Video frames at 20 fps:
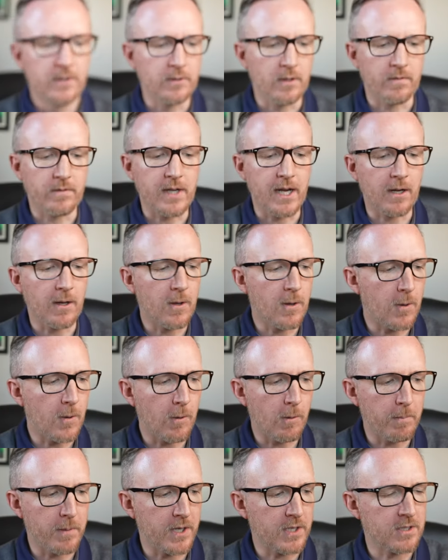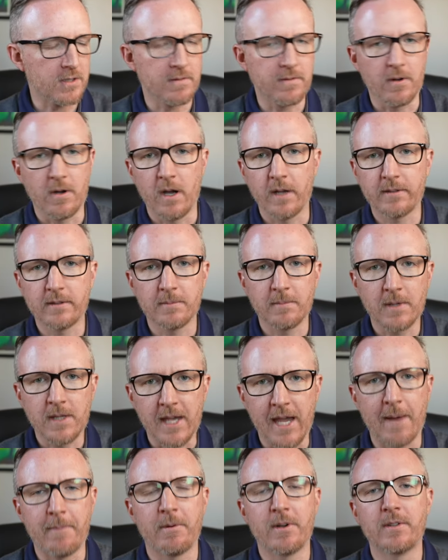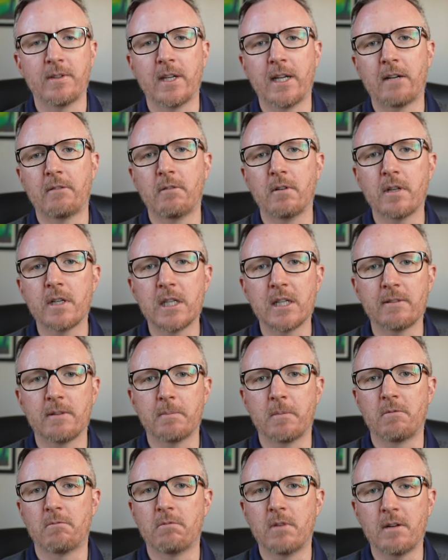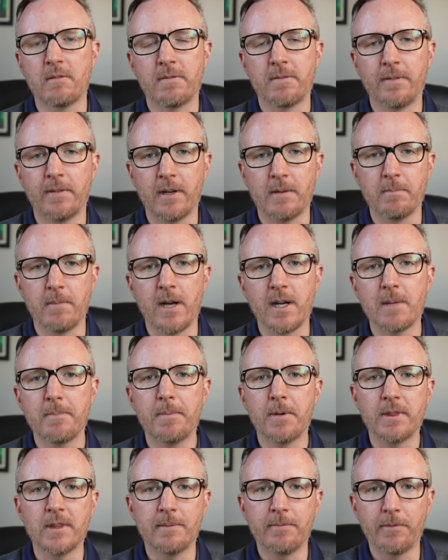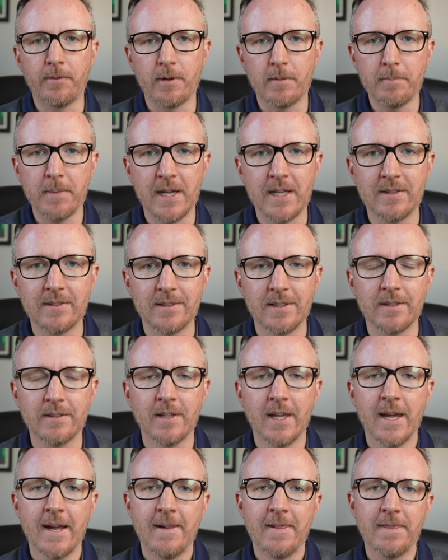So I've got a whole bunch of awesome cameras. I can really give them a run for their money, put them through their paces.